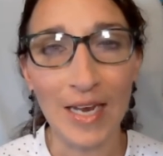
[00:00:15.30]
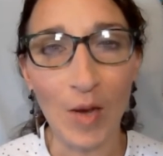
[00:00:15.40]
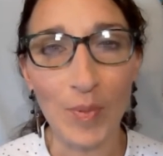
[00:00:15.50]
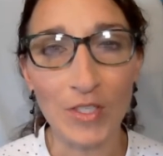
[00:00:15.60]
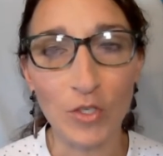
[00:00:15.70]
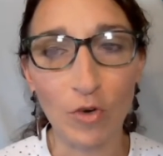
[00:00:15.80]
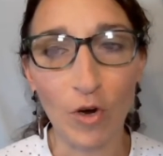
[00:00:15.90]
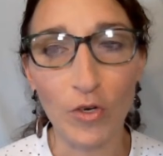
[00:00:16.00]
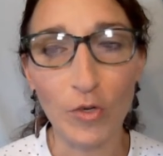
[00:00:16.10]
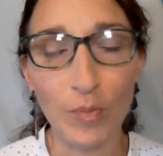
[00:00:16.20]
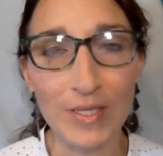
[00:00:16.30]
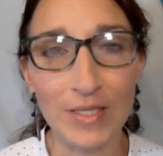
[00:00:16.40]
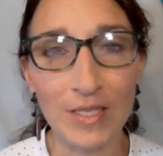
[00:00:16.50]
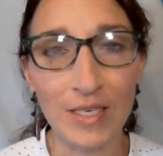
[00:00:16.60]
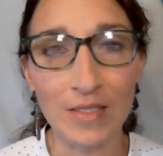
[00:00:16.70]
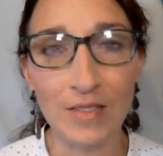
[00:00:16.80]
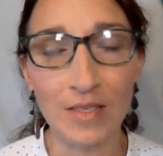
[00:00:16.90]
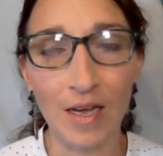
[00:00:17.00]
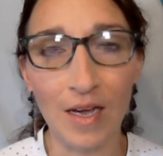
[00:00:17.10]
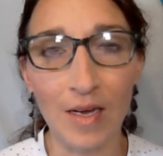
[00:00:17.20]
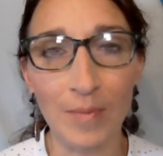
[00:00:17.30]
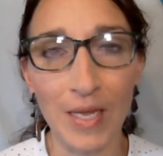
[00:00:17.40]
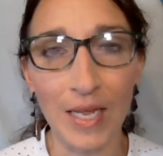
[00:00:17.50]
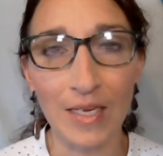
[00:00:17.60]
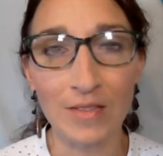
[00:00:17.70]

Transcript: in helping to grow your business um,